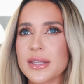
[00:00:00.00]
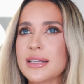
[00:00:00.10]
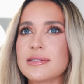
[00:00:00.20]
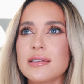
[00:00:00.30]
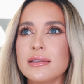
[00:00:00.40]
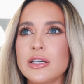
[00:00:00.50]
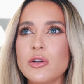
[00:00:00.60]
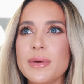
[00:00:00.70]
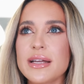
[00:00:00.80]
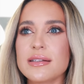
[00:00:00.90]
It's a
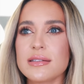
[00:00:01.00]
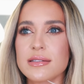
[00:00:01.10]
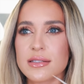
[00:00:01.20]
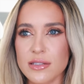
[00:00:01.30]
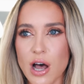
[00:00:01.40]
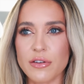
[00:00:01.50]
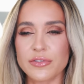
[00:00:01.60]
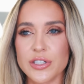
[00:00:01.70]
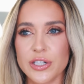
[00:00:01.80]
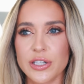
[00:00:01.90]
little bit
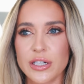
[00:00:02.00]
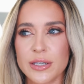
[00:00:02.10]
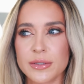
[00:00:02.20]
softer,